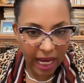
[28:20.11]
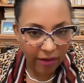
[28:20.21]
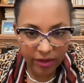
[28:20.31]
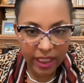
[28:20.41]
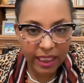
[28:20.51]

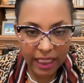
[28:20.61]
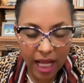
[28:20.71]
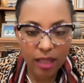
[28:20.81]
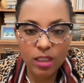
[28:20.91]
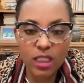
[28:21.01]
African
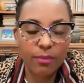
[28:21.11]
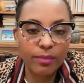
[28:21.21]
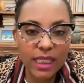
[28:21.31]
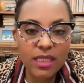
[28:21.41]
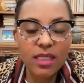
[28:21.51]
culture.
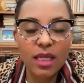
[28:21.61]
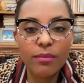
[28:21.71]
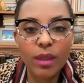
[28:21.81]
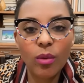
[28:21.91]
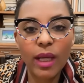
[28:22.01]
Please hear
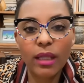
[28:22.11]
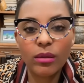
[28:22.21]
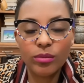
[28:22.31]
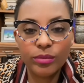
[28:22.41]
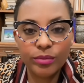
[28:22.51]
me well.